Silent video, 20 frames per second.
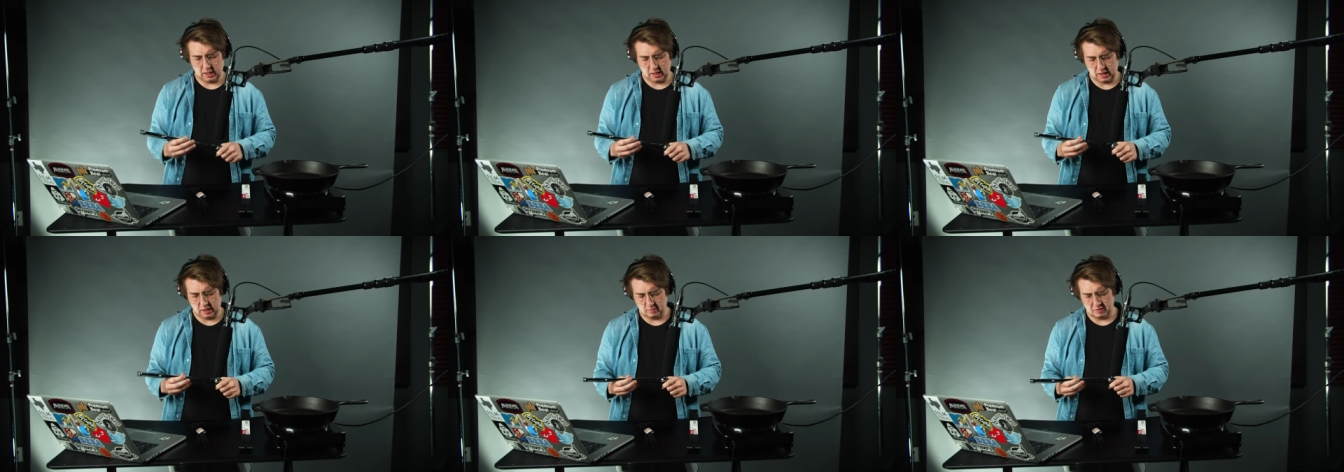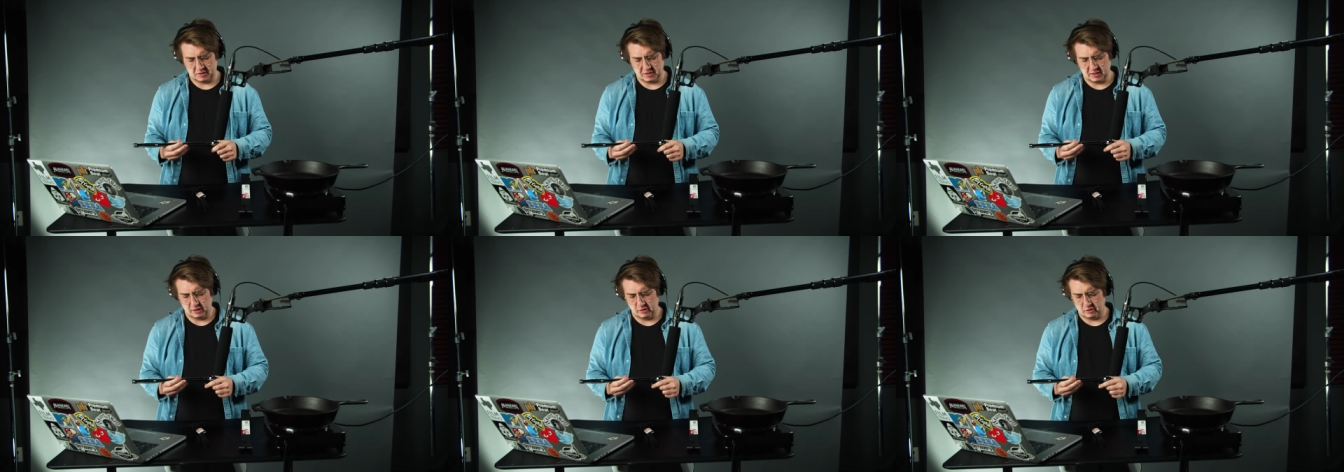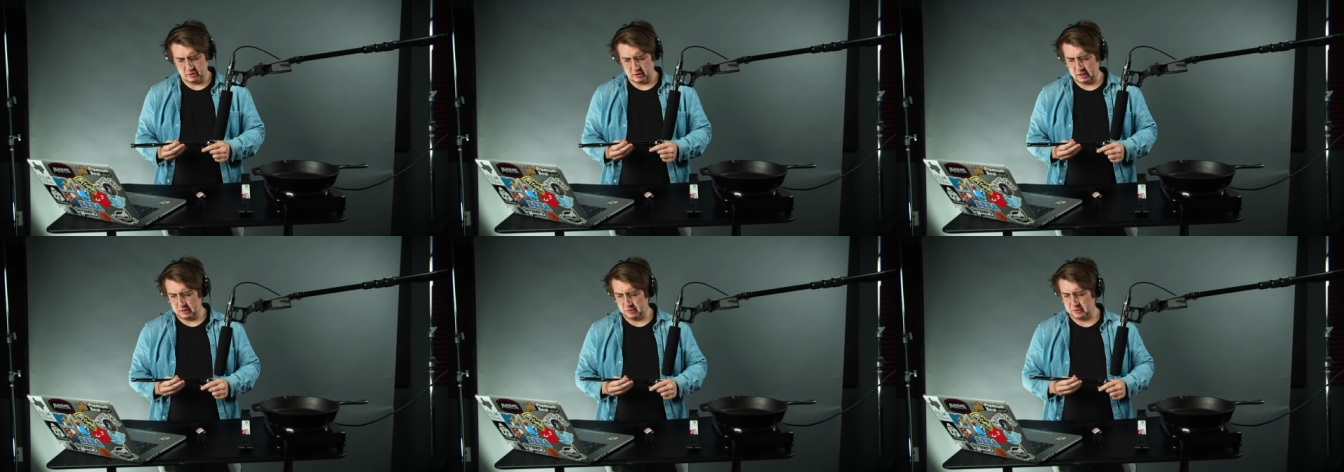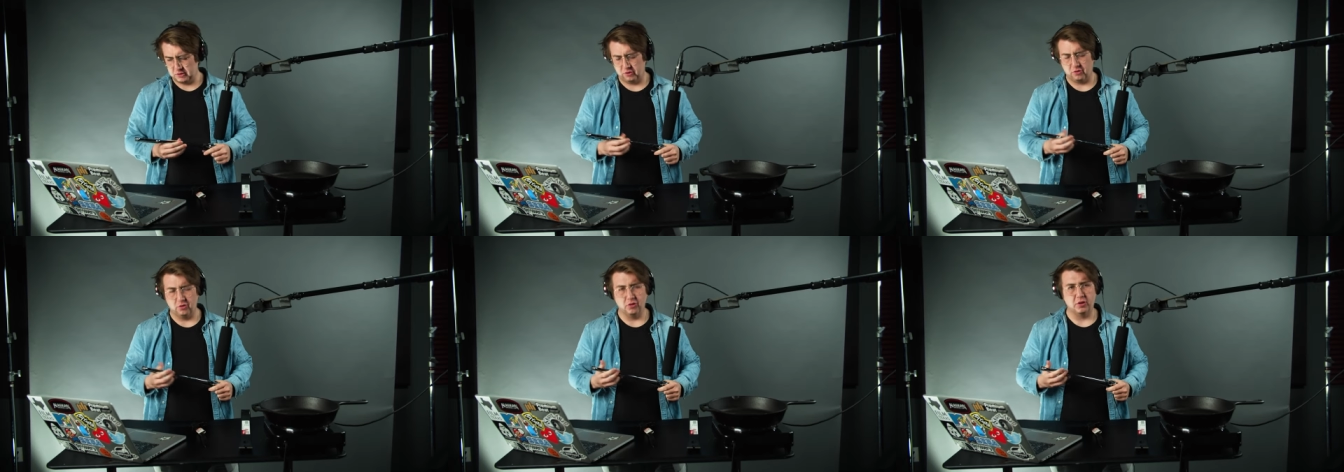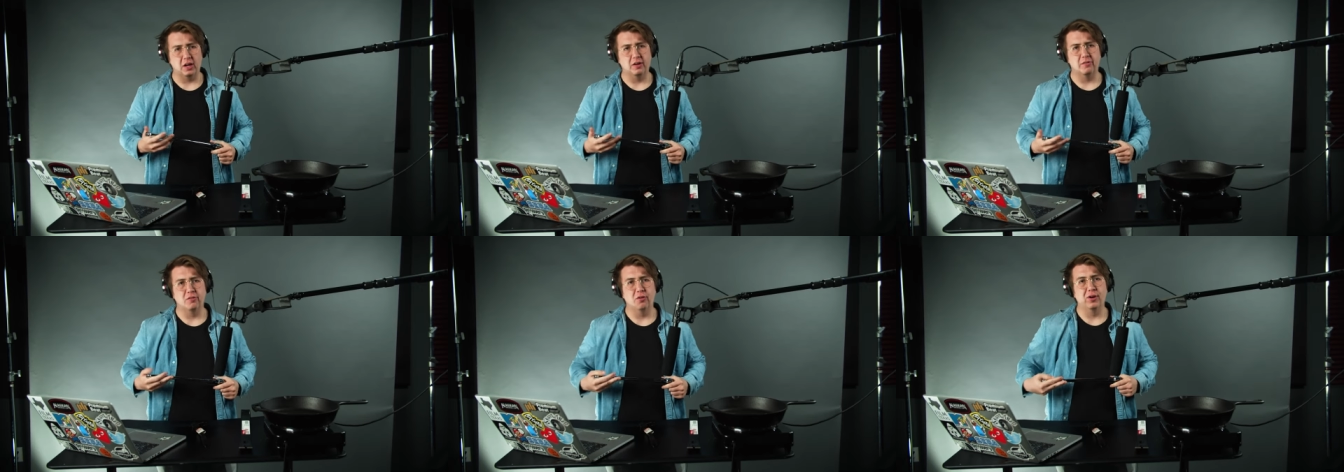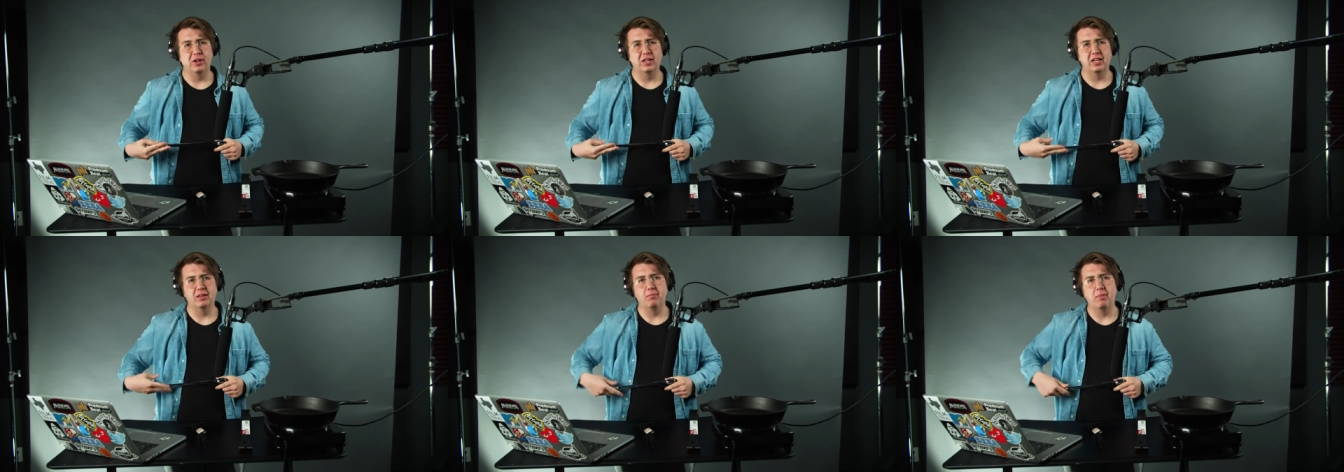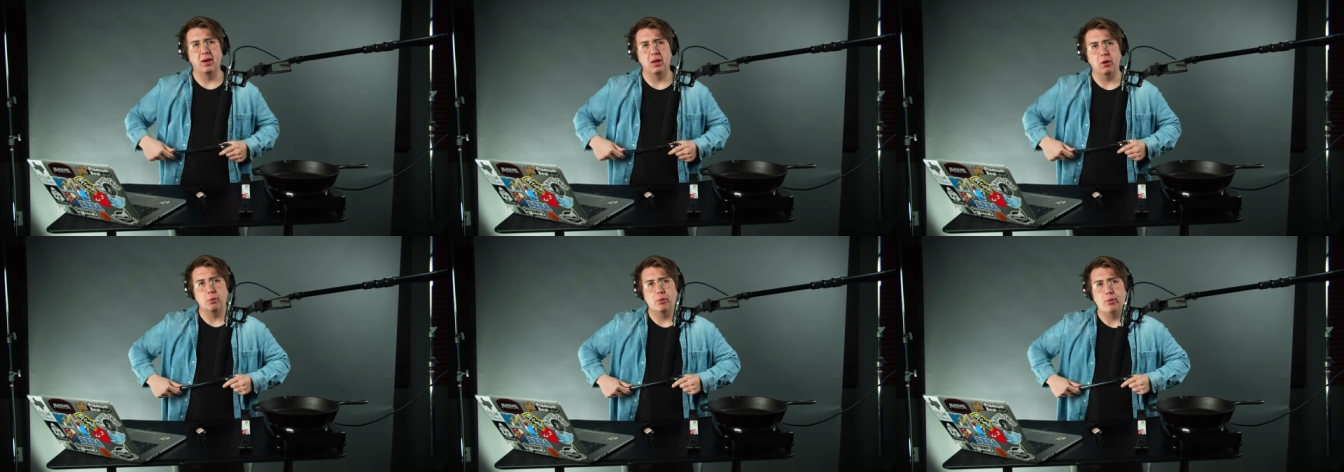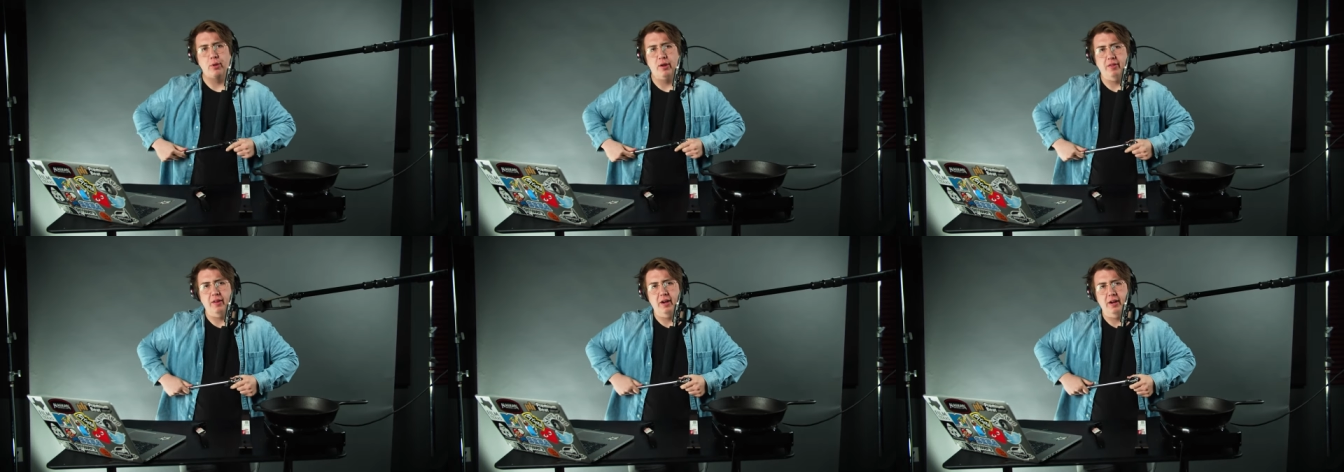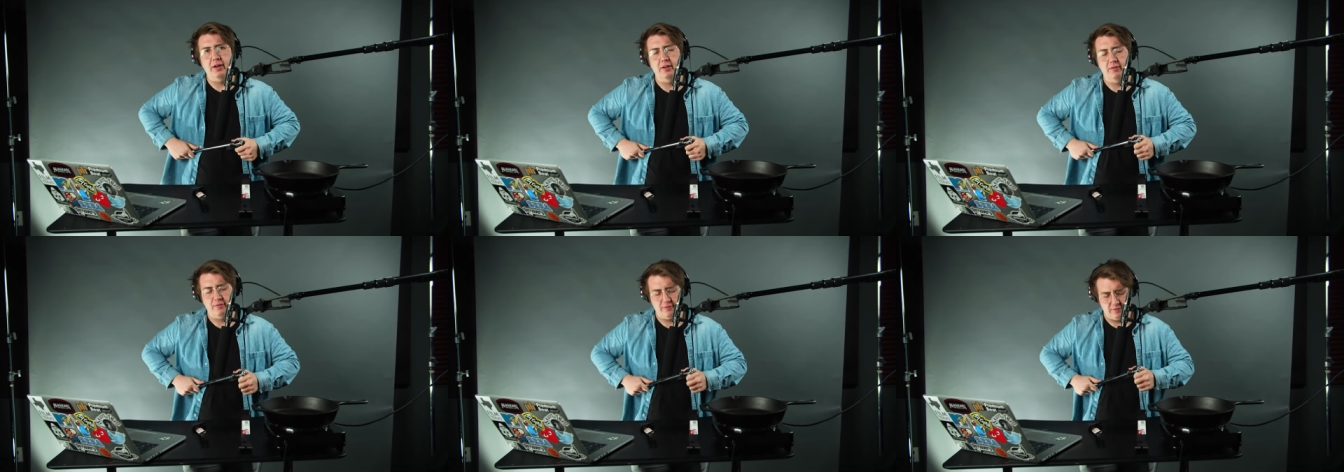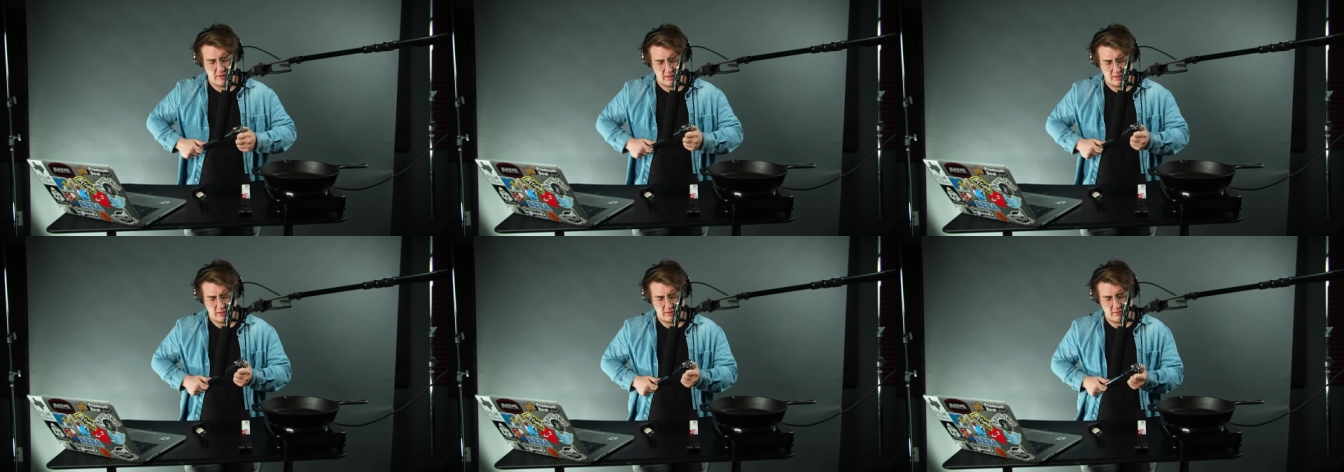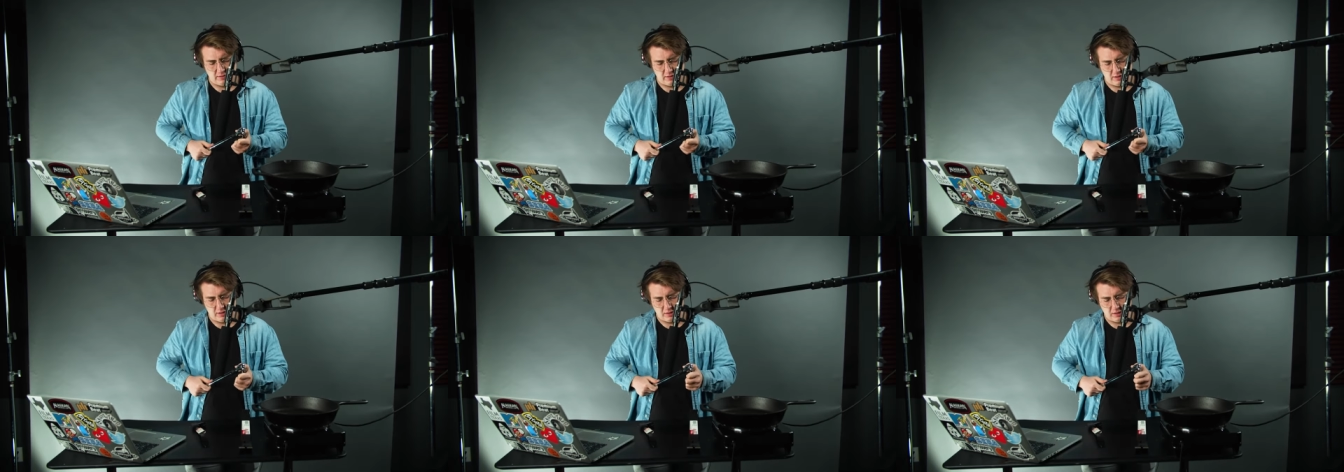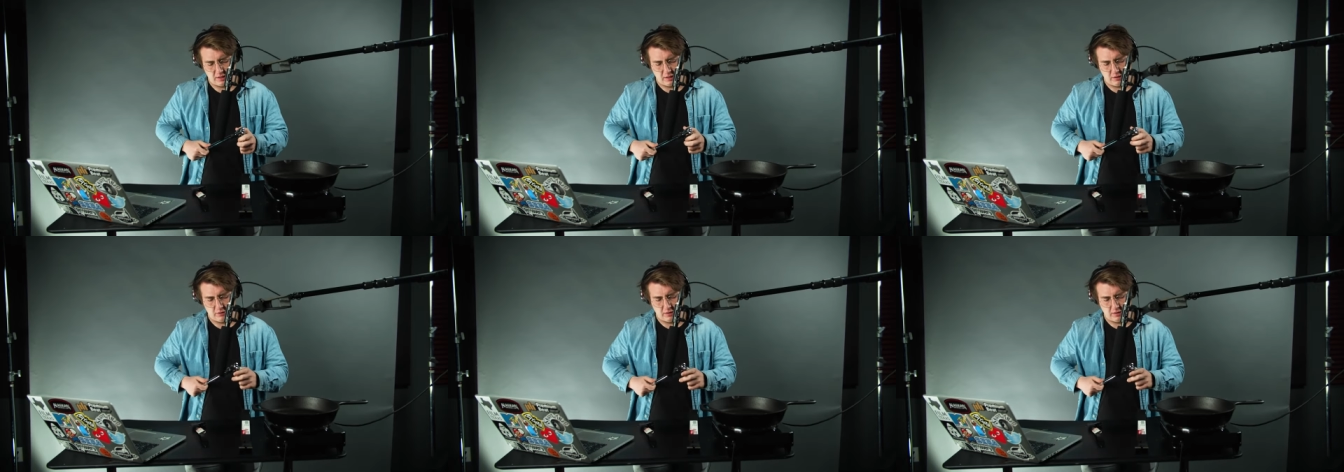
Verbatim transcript: Um, essentially, I was just looking for any metal thing that I could find on the